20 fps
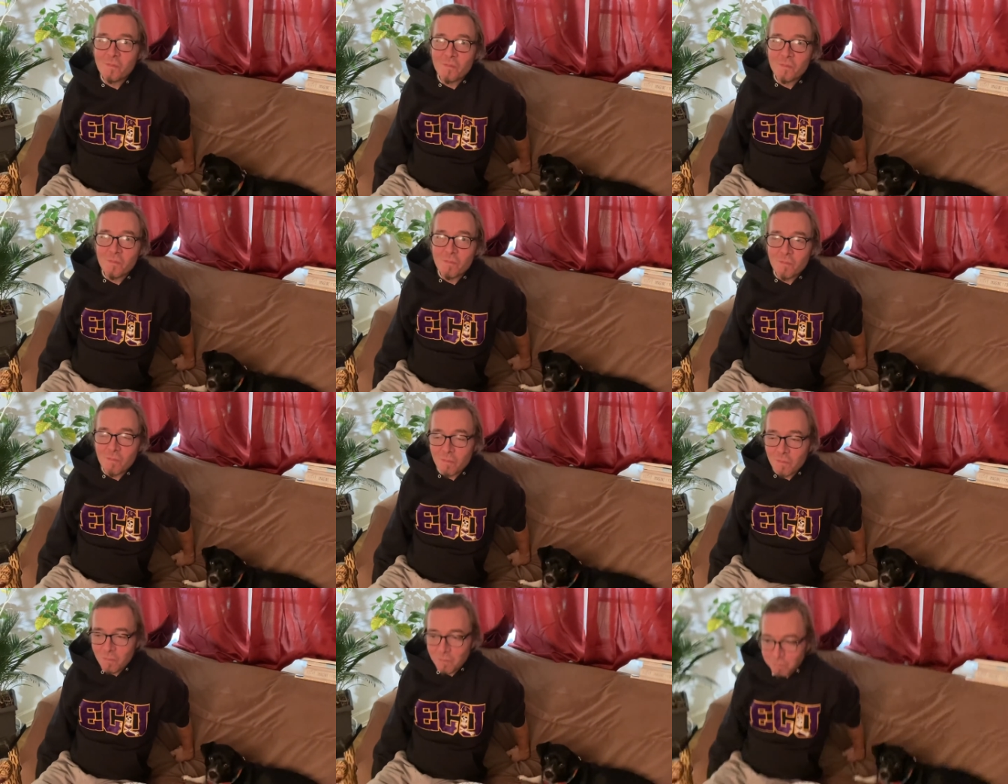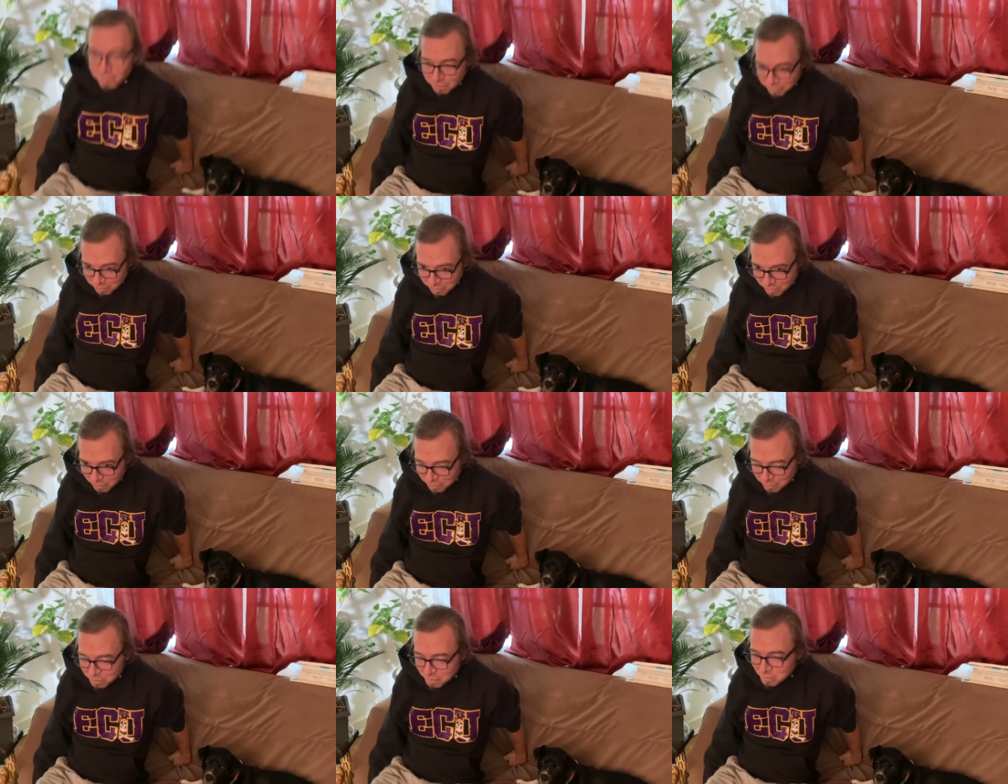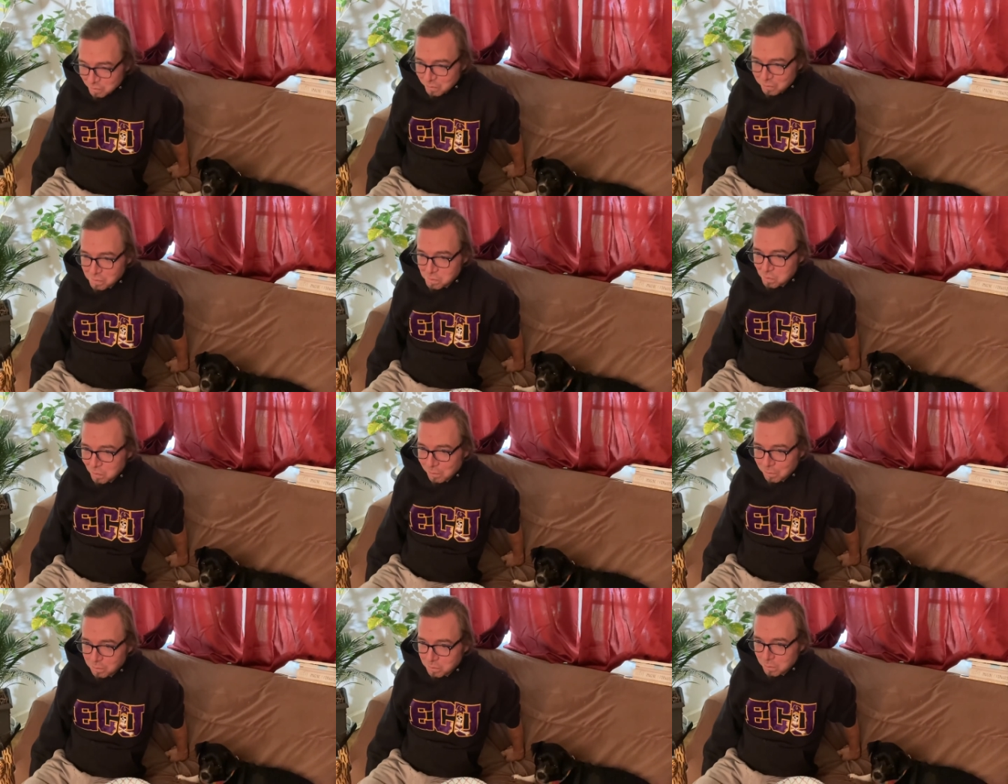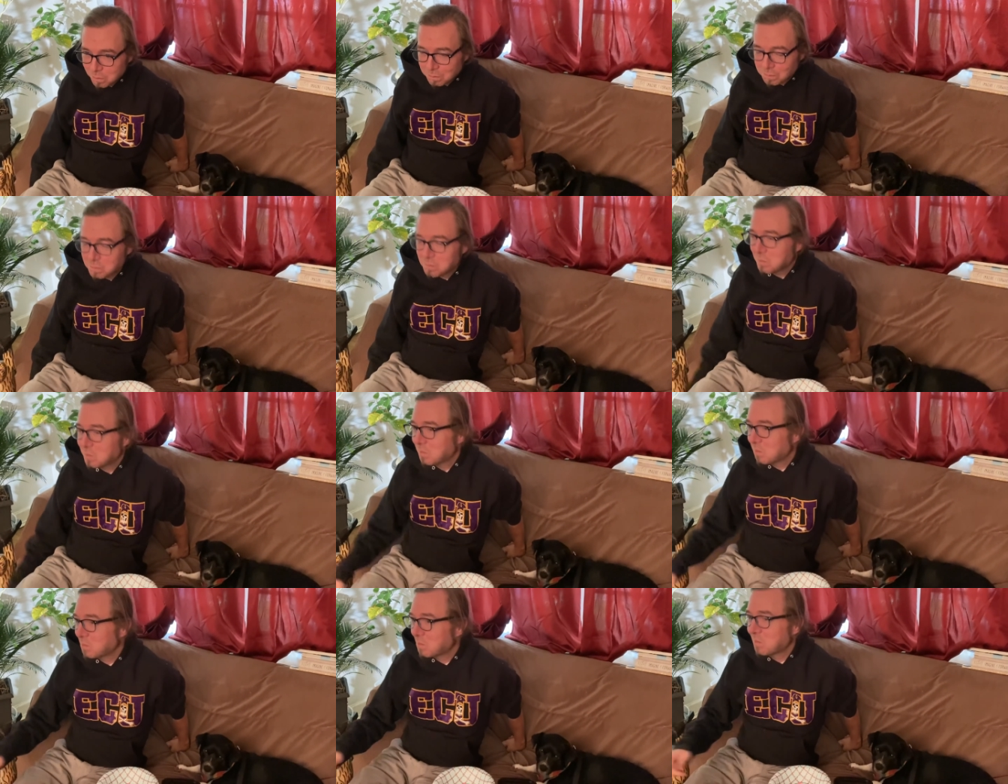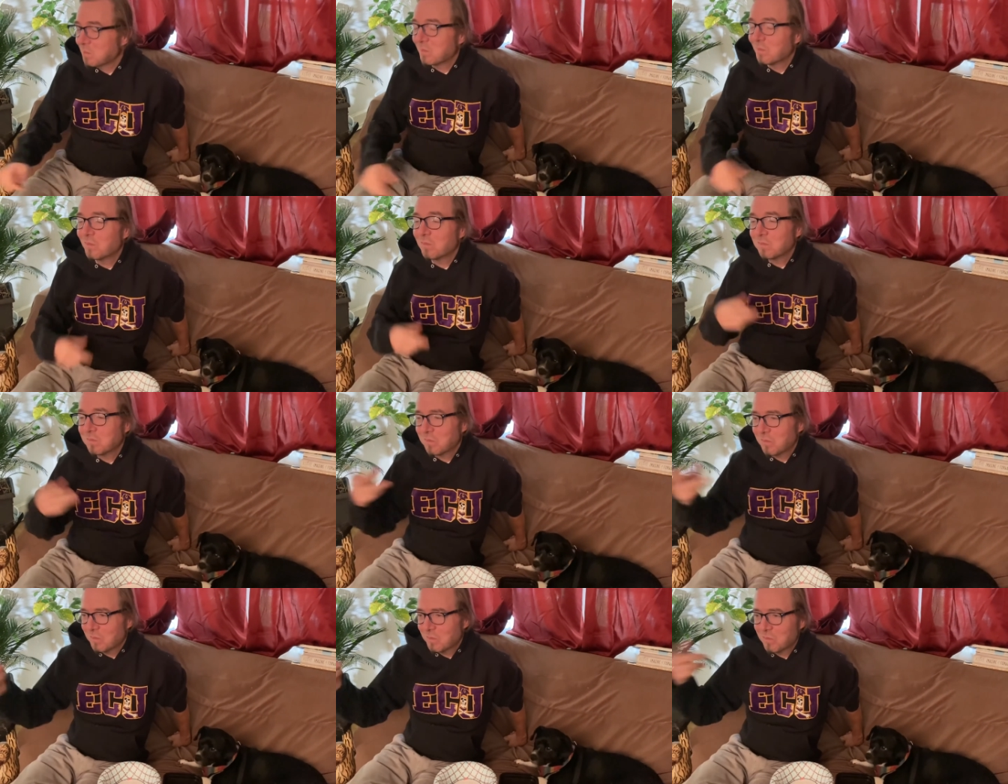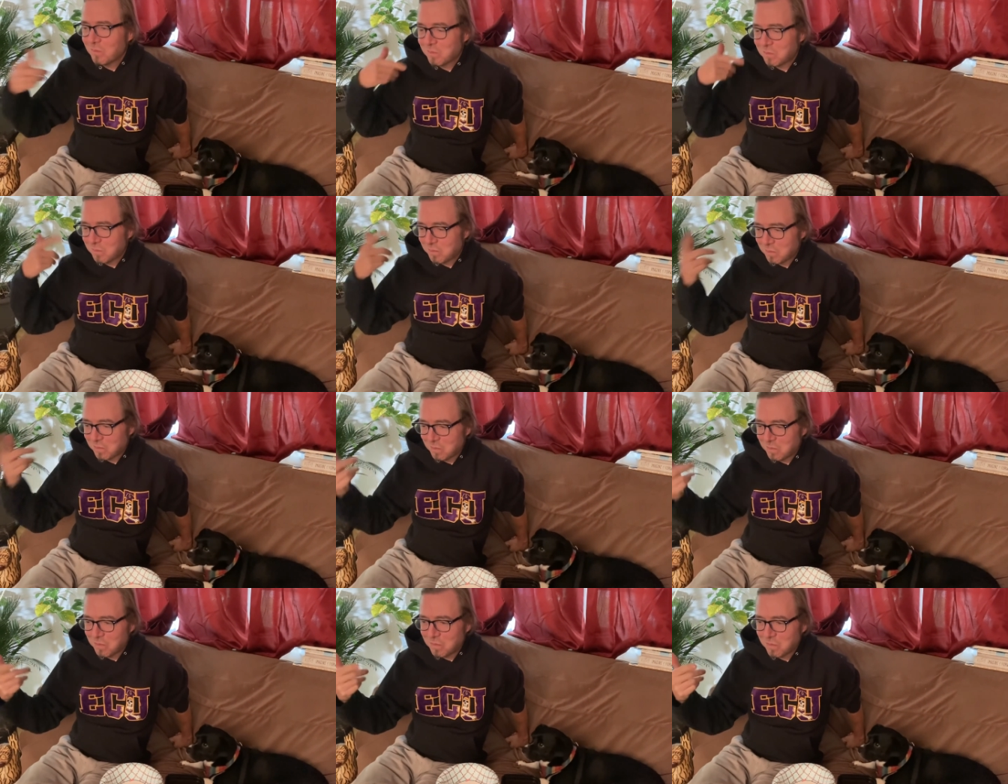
You can't just, like... Mm-hmm.